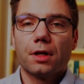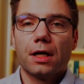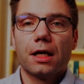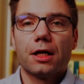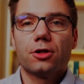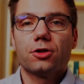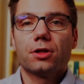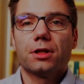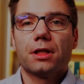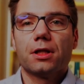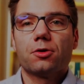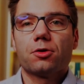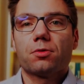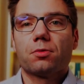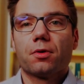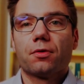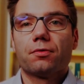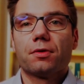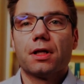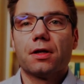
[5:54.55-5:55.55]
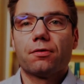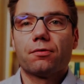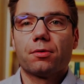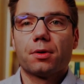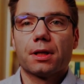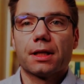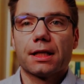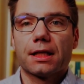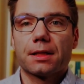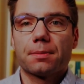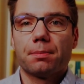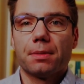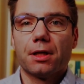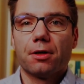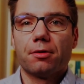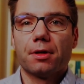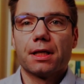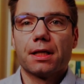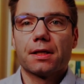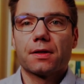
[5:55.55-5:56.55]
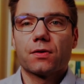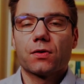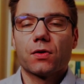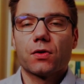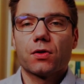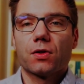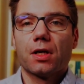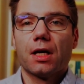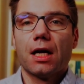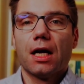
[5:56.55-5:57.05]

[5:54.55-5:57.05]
engineers with different experiences,